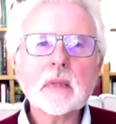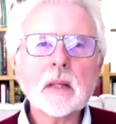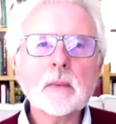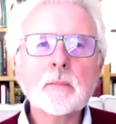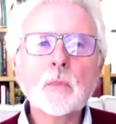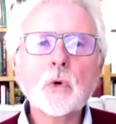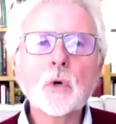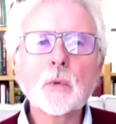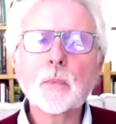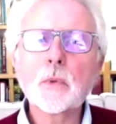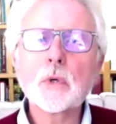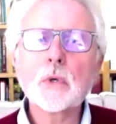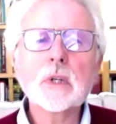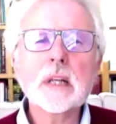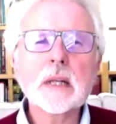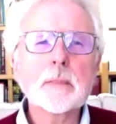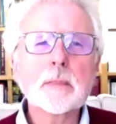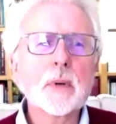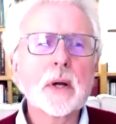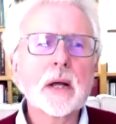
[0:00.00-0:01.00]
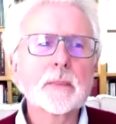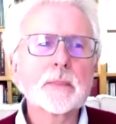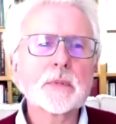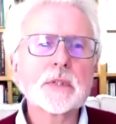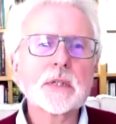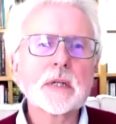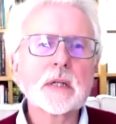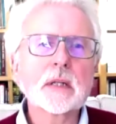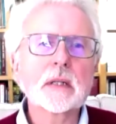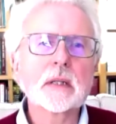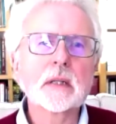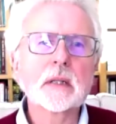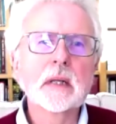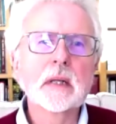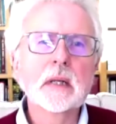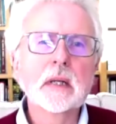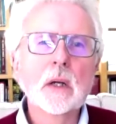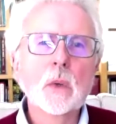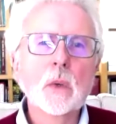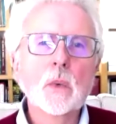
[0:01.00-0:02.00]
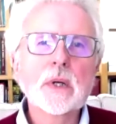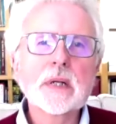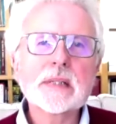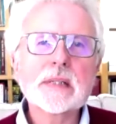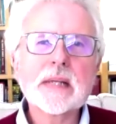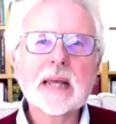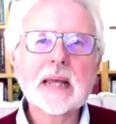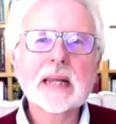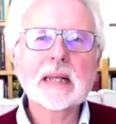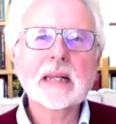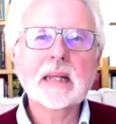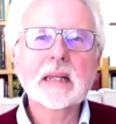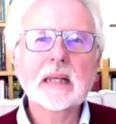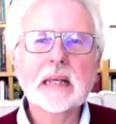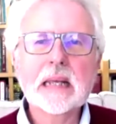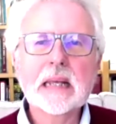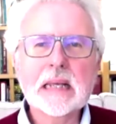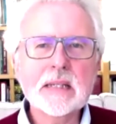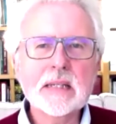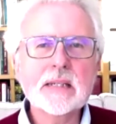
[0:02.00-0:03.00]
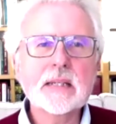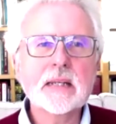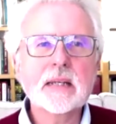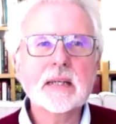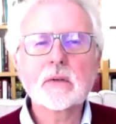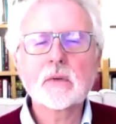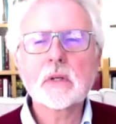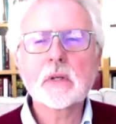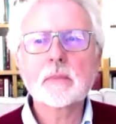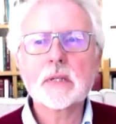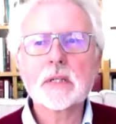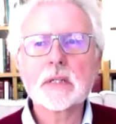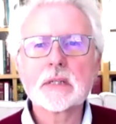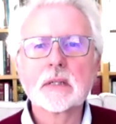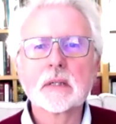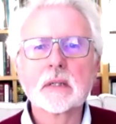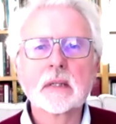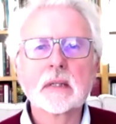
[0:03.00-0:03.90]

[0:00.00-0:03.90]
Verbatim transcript: More broadly, perhaps still, what exactly is the agreement?